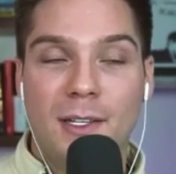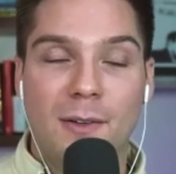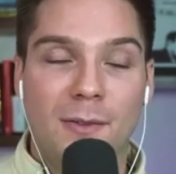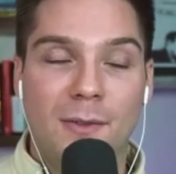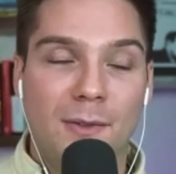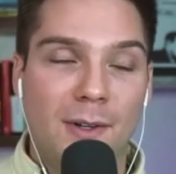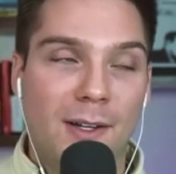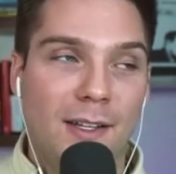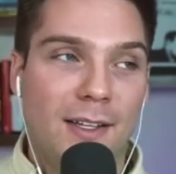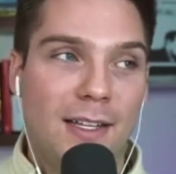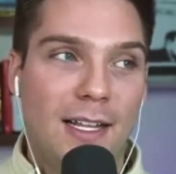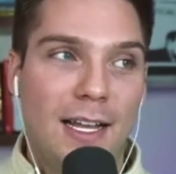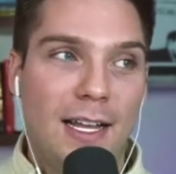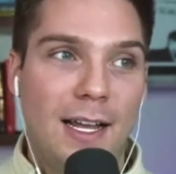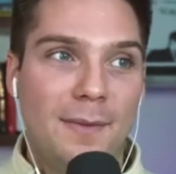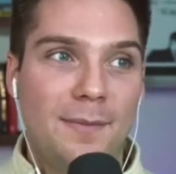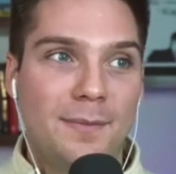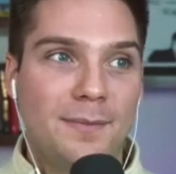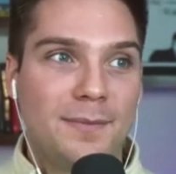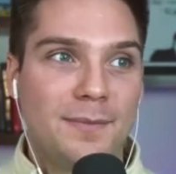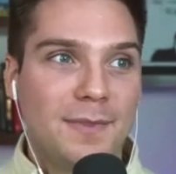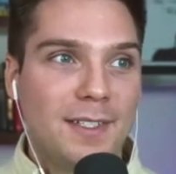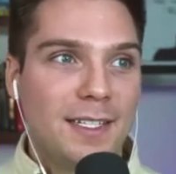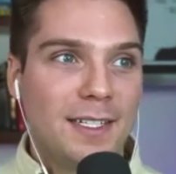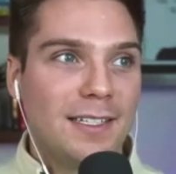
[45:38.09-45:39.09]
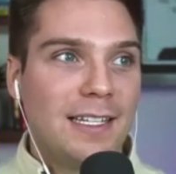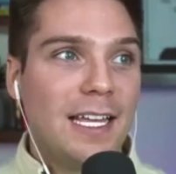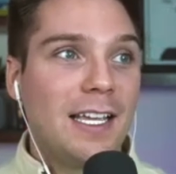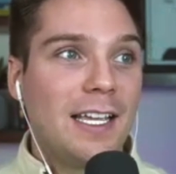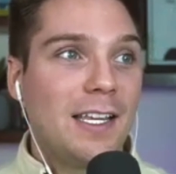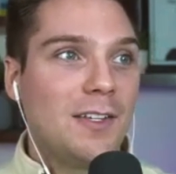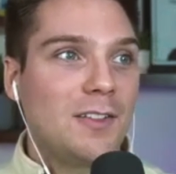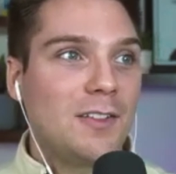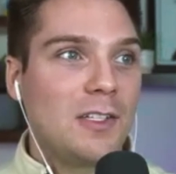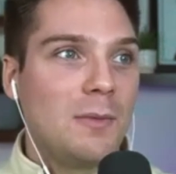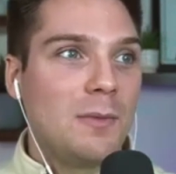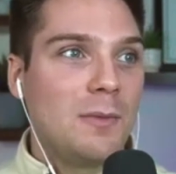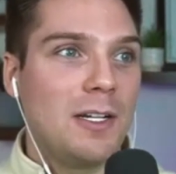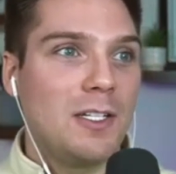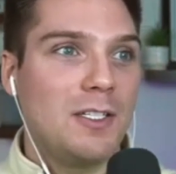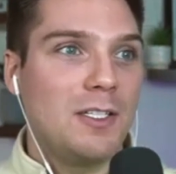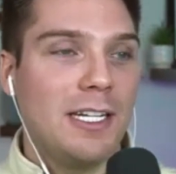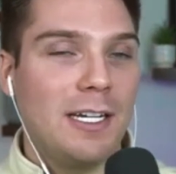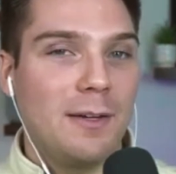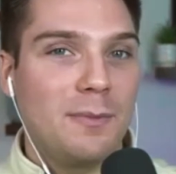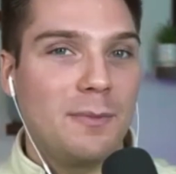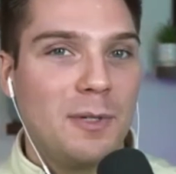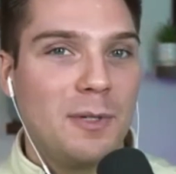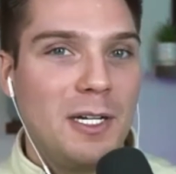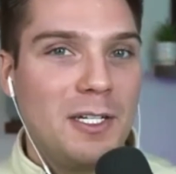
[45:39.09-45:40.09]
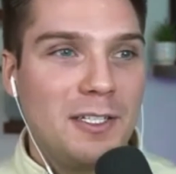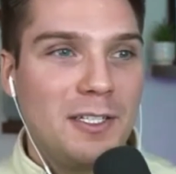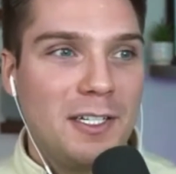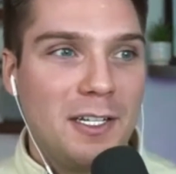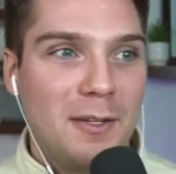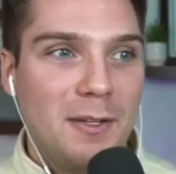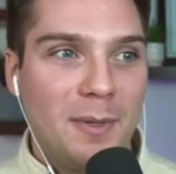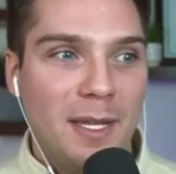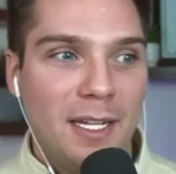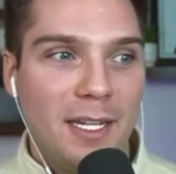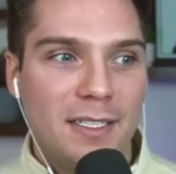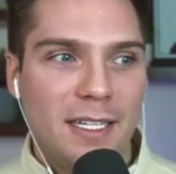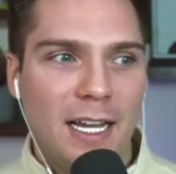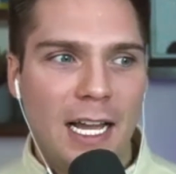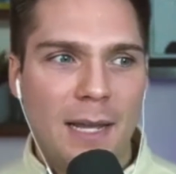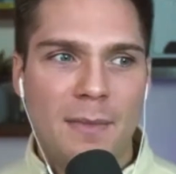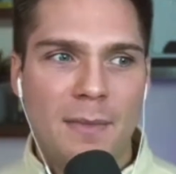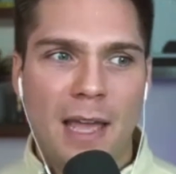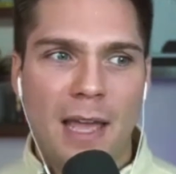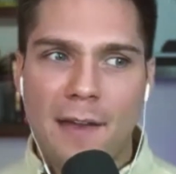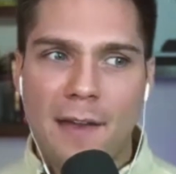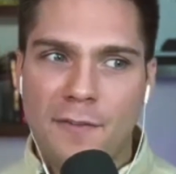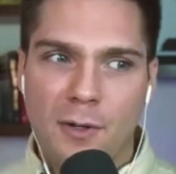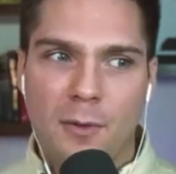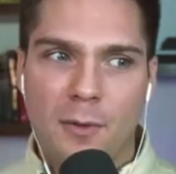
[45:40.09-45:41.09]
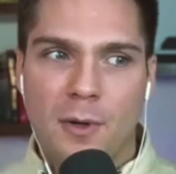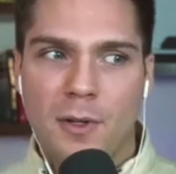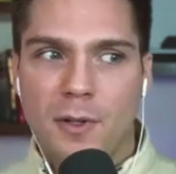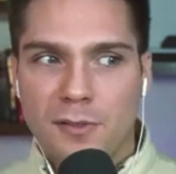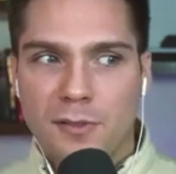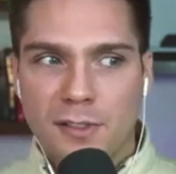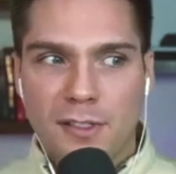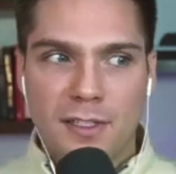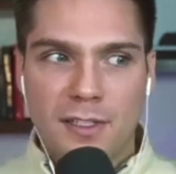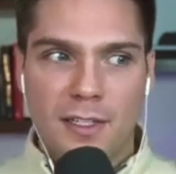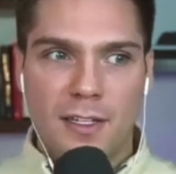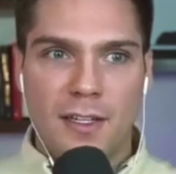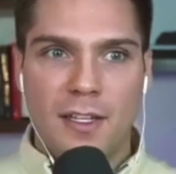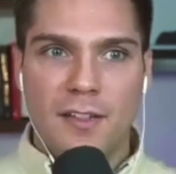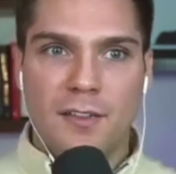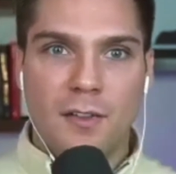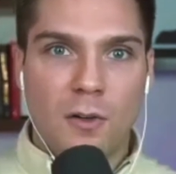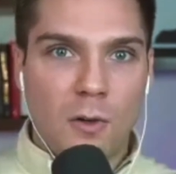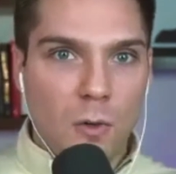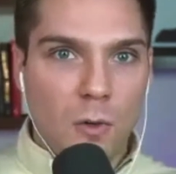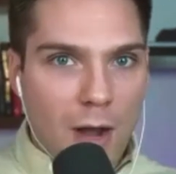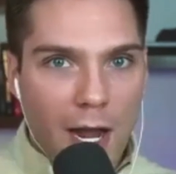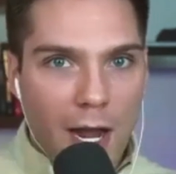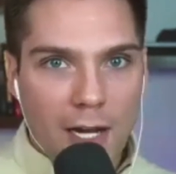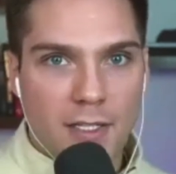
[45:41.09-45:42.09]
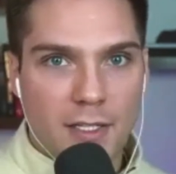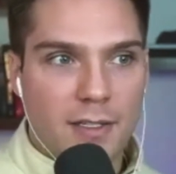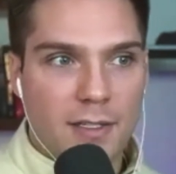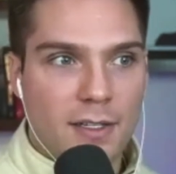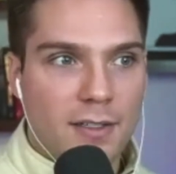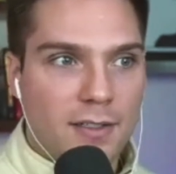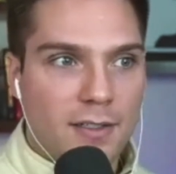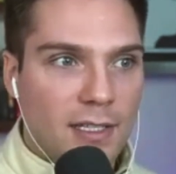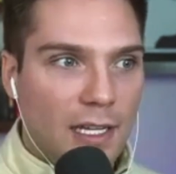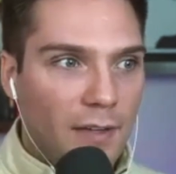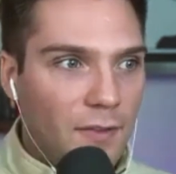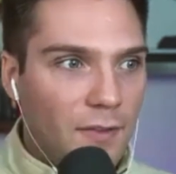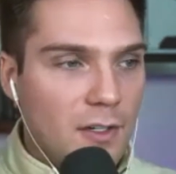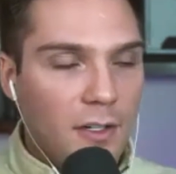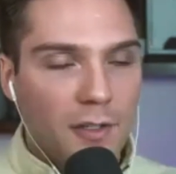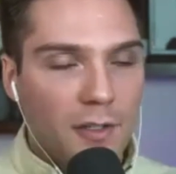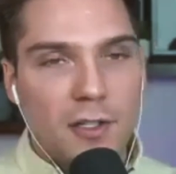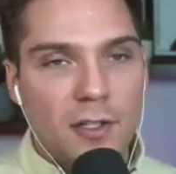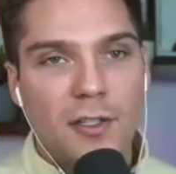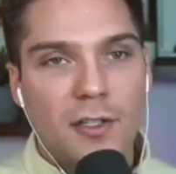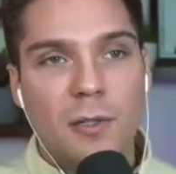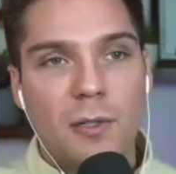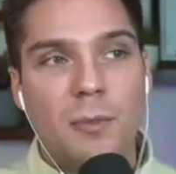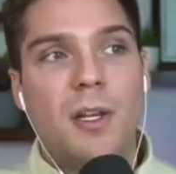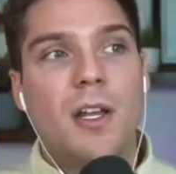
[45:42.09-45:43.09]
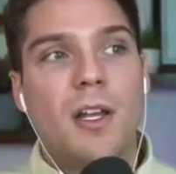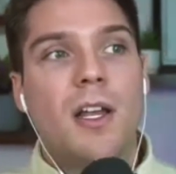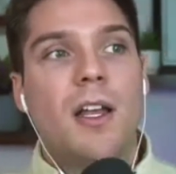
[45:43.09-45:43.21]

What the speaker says: Well, thank you so much, Jake. I appreciate you big time. Everyone who's listening to this or watching this, if you're on YouTube,